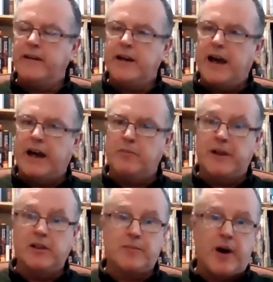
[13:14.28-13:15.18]
The
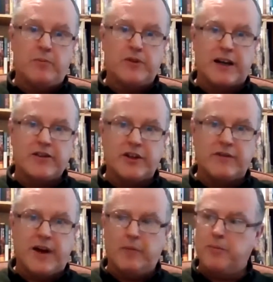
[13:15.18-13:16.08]
Mills bomb was actually
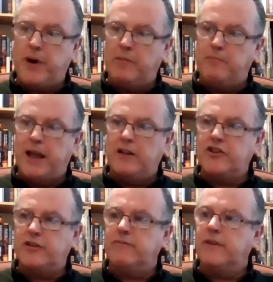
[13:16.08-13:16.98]
developed by a
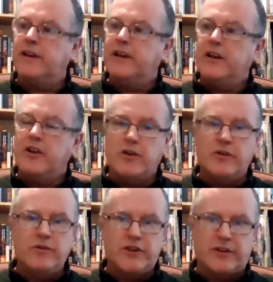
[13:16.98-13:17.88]
Belgian,
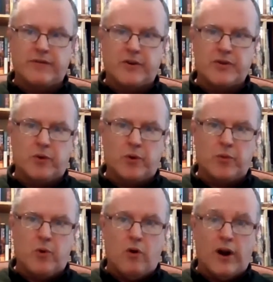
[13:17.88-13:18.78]
used in the First World
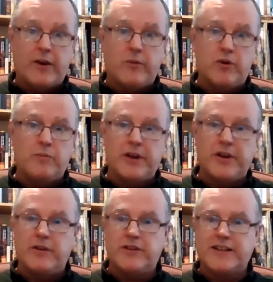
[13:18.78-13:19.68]
War, and it would have been
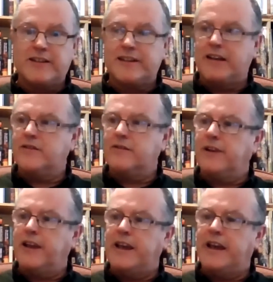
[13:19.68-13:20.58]
used
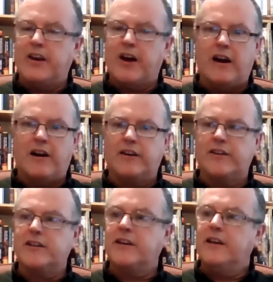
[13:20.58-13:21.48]
extensively in Ireland.
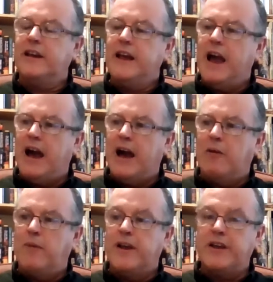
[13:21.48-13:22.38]

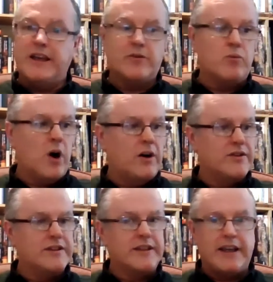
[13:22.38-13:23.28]
It
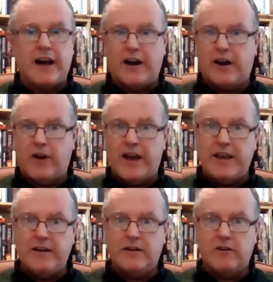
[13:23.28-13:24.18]
was the
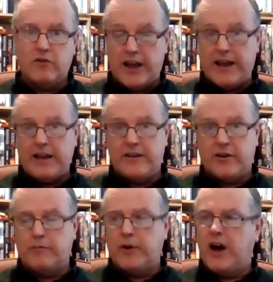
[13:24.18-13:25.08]
IRA grenade, the
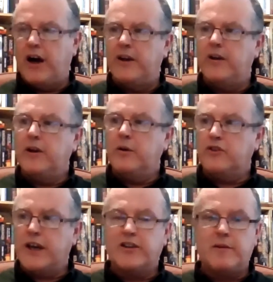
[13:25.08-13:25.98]
number 9, was
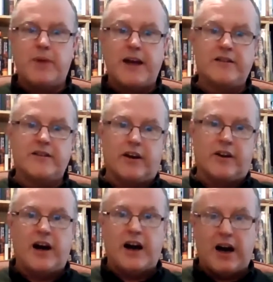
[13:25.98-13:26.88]
actually based on
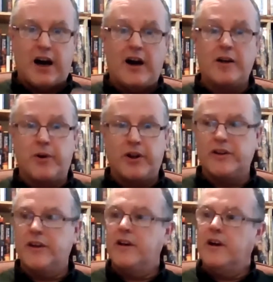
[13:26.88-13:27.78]
a hybrid
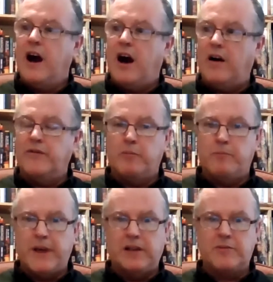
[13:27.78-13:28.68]
of the
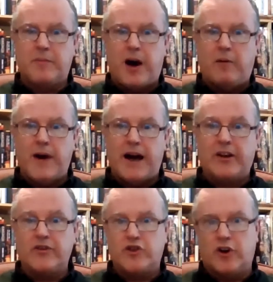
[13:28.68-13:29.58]
Mills bomb and
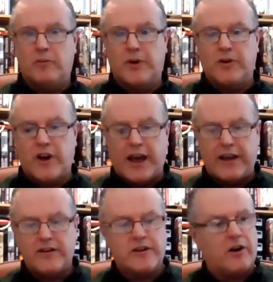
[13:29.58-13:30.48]
a German
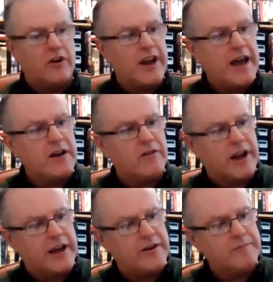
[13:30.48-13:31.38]
grenade called an egg
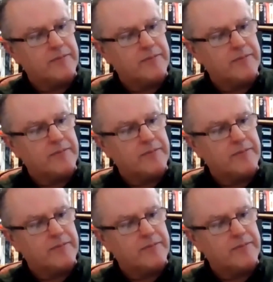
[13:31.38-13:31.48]
grenade.